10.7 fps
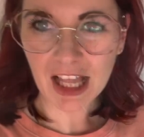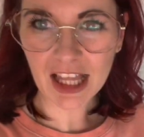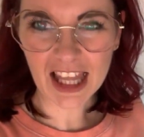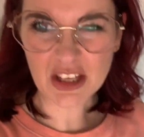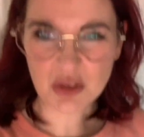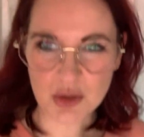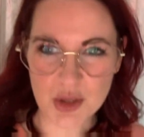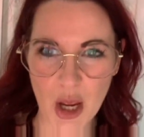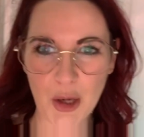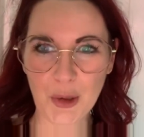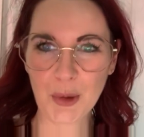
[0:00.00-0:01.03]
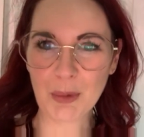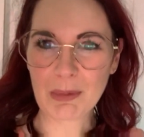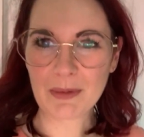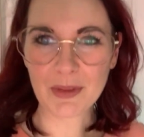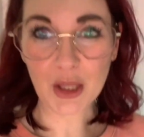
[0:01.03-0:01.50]
Let's just hope
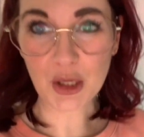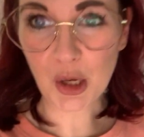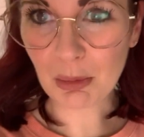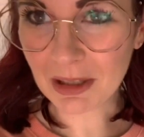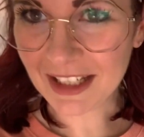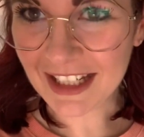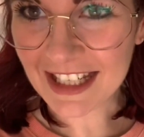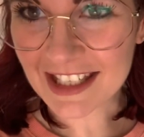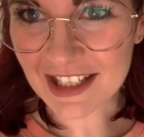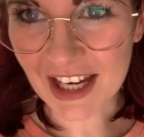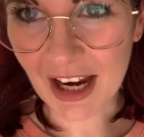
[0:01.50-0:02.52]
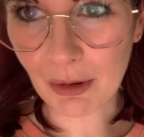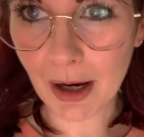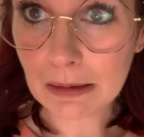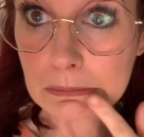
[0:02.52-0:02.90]
that nobody needs a shower.